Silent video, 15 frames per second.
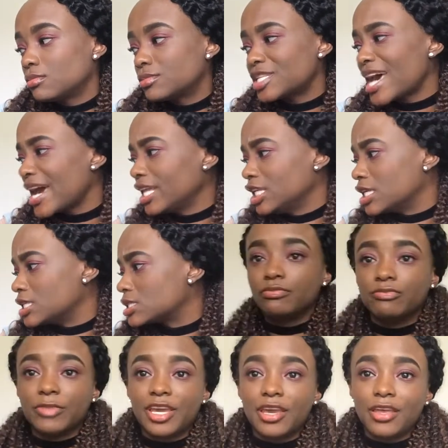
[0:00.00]
Titus,
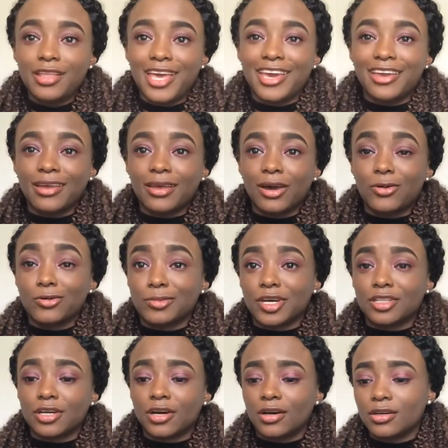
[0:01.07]
and hanging out with
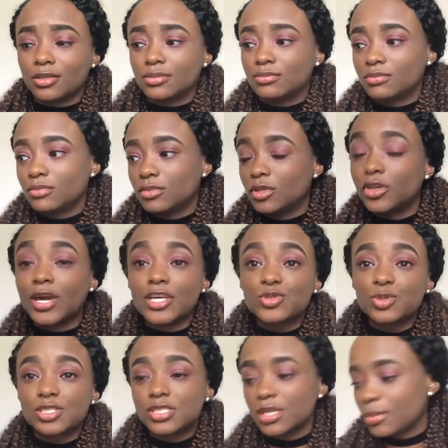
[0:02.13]
my dog. You
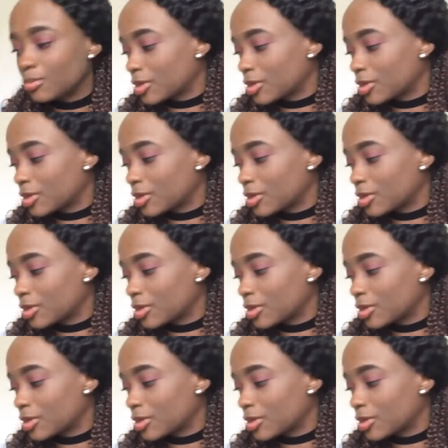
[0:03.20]
guys want to see